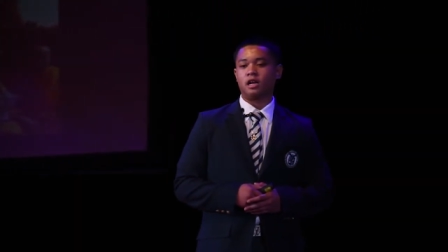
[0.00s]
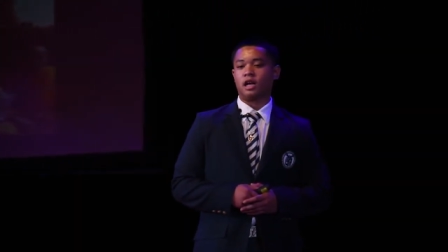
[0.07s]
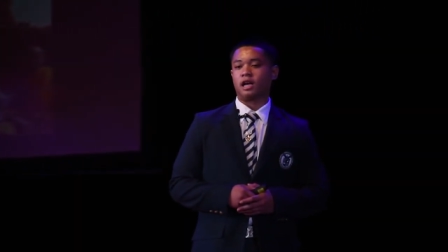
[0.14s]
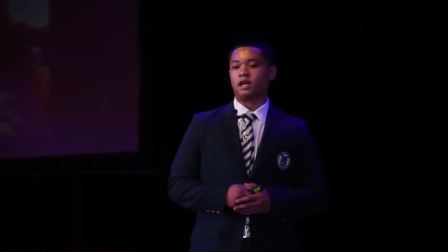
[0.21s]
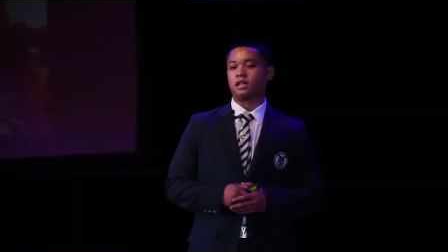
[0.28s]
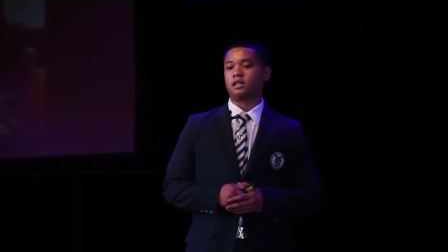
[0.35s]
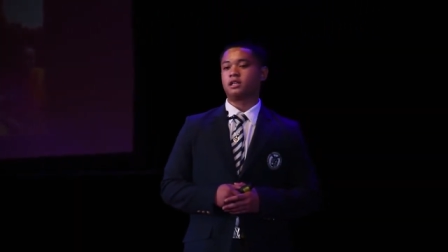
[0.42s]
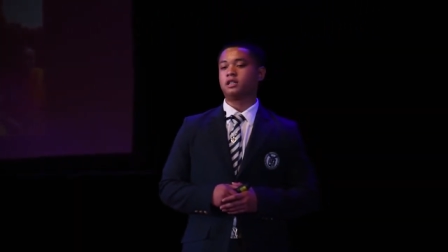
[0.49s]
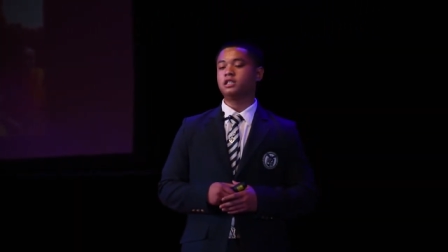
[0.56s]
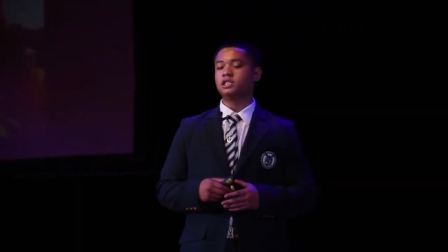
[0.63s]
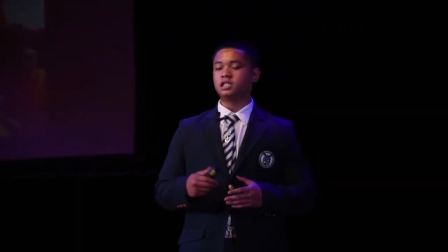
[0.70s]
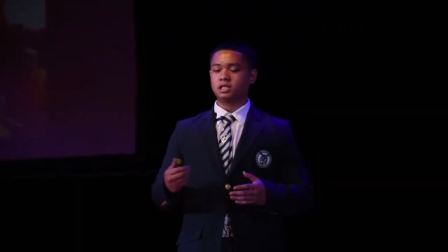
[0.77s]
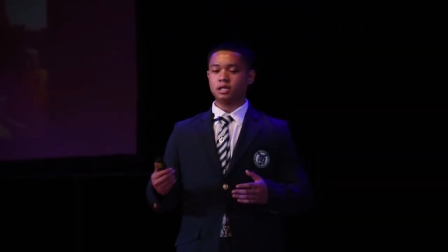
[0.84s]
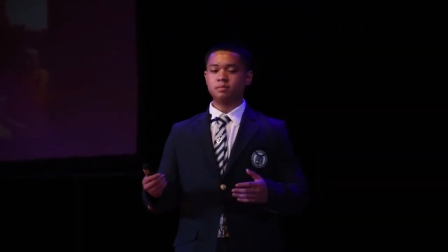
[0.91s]
and he
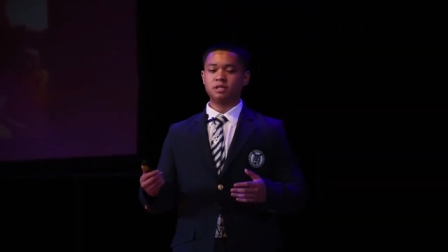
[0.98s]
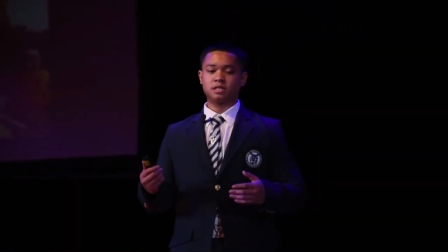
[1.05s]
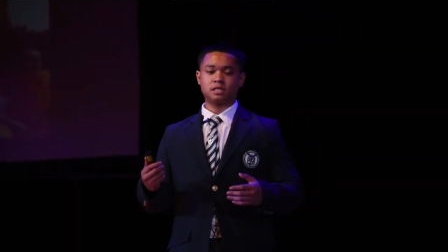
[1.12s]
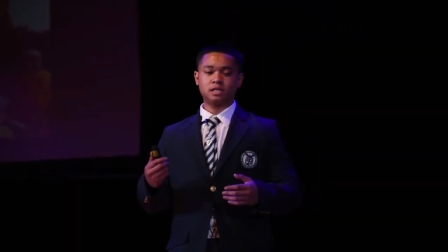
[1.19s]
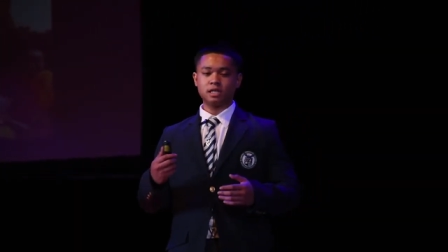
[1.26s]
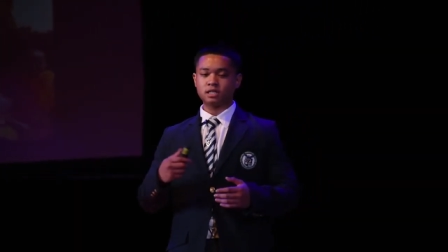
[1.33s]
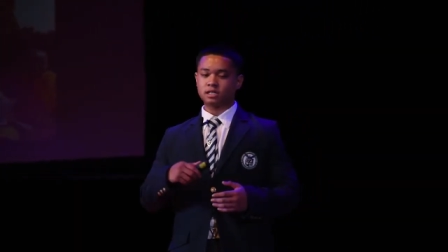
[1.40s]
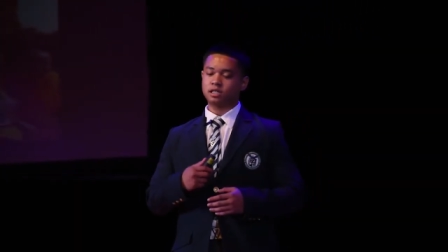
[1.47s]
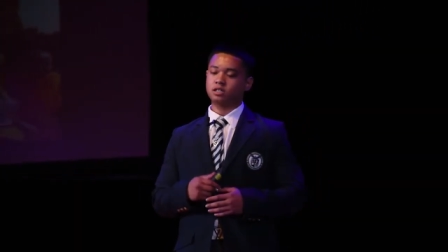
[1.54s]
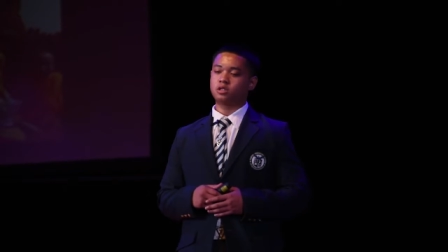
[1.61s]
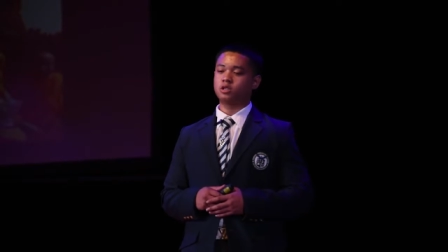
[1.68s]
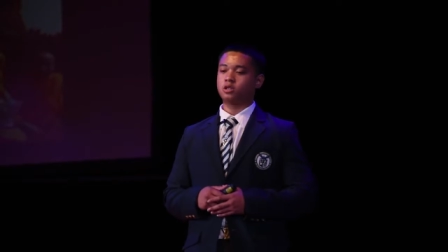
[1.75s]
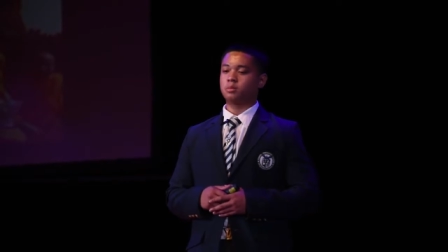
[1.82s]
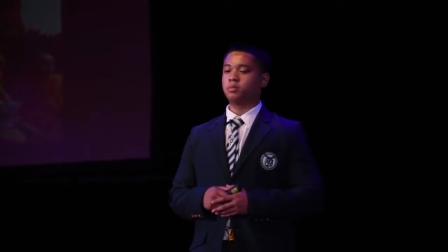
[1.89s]
just dipped his sticks
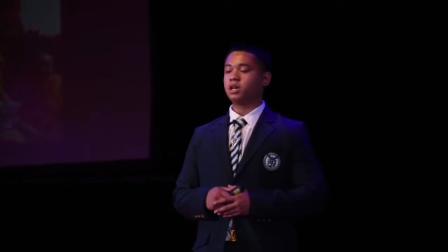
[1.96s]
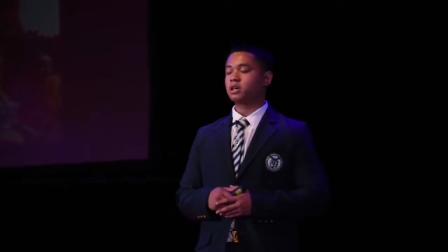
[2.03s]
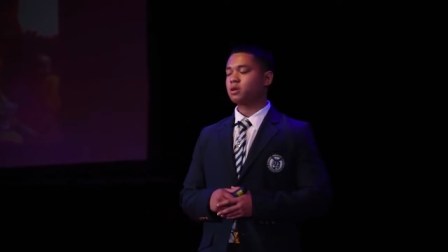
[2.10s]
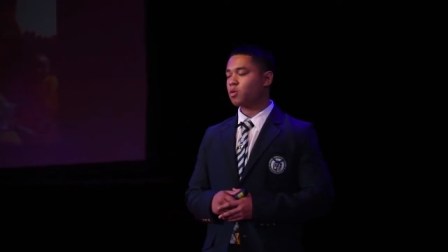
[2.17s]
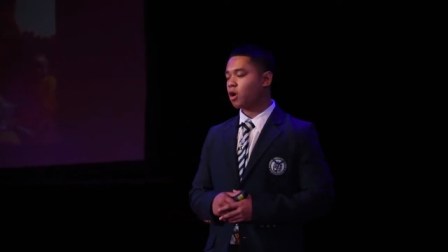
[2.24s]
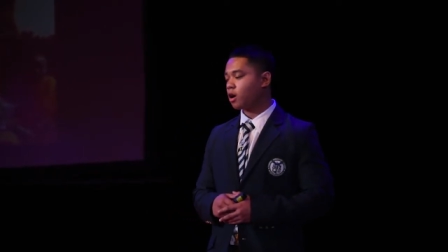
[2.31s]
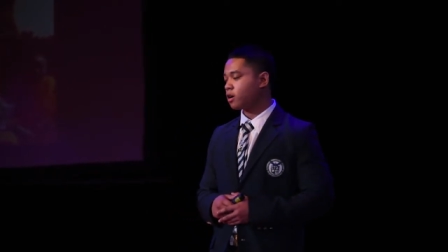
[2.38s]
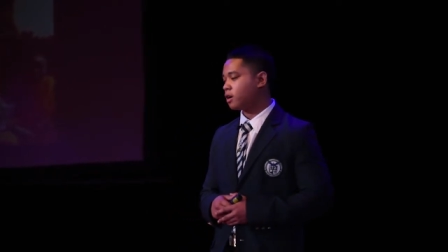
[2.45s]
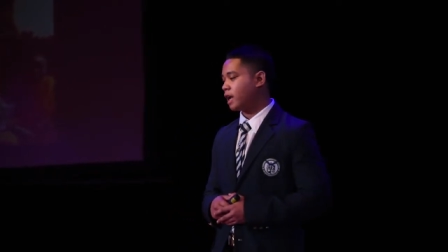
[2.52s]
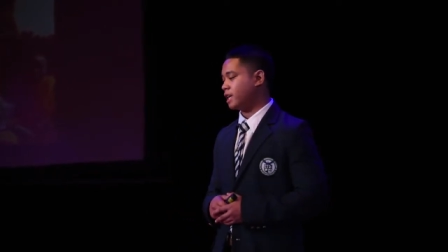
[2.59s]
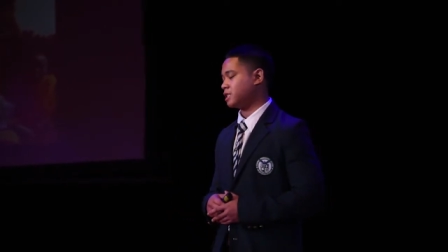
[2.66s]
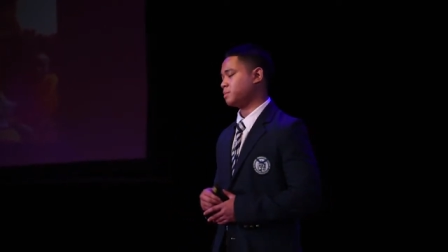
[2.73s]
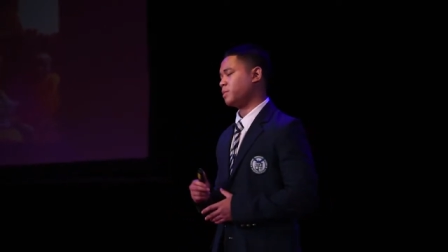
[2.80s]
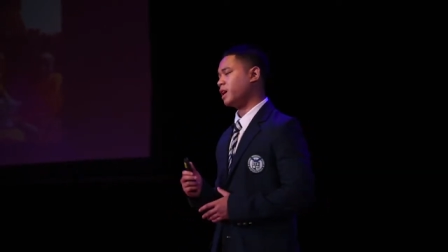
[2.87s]
into the bucket of water
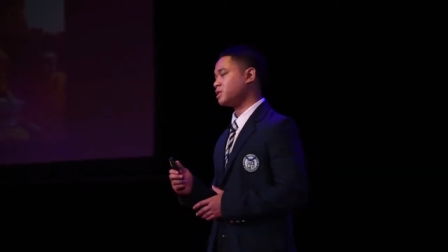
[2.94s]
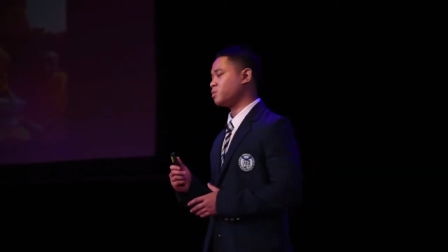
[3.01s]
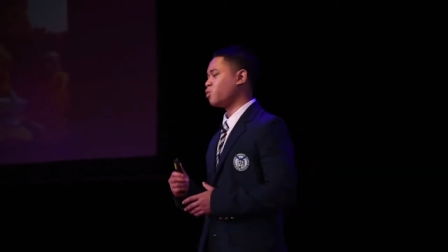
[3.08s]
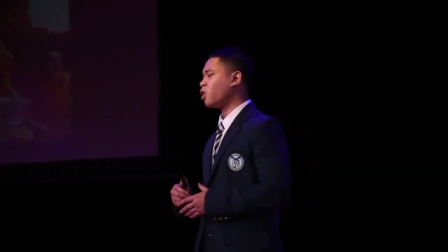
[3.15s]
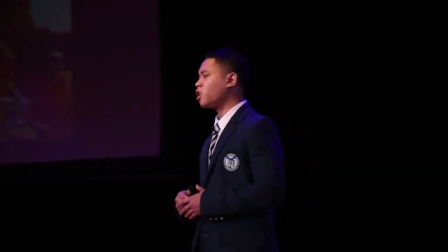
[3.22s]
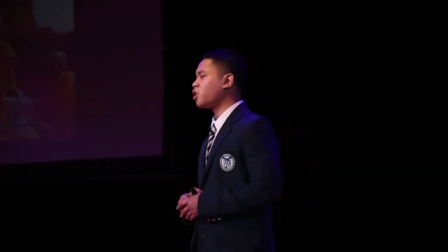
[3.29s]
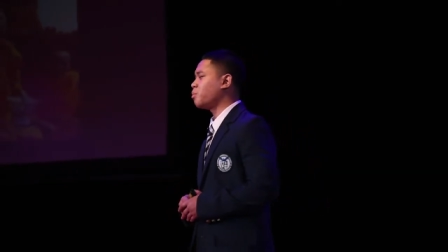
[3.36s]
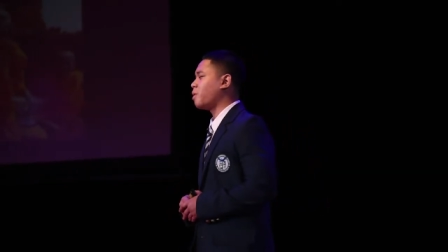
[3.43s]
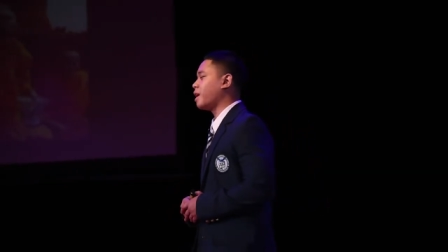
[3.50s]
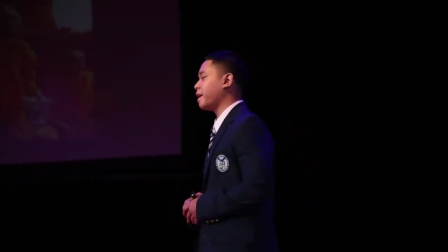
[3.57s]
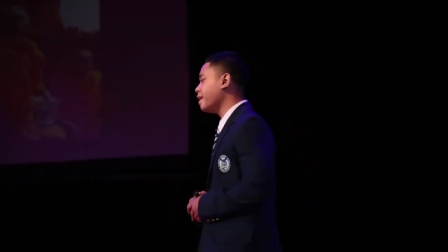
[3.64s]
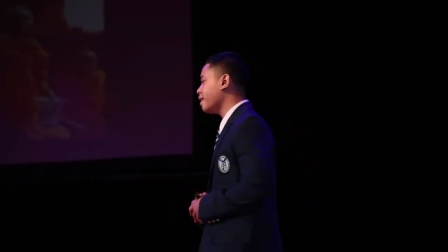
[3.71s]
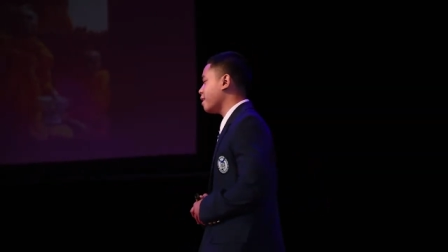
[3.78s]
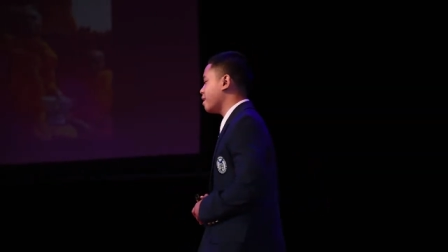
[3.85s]
and splashed some water on my
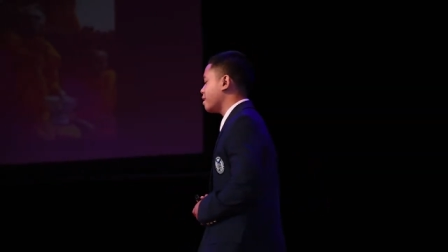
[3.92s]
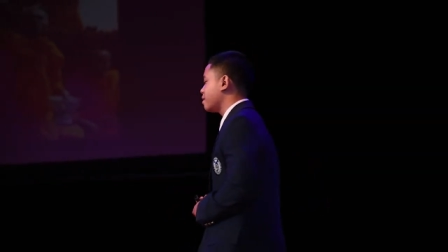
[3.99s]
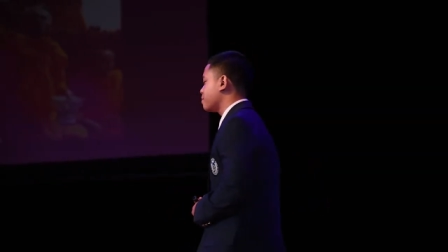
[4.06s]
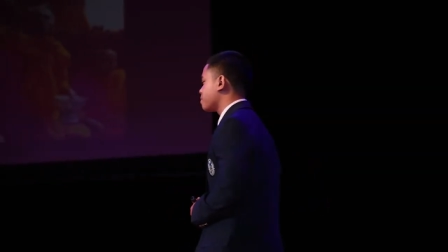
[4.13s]
head.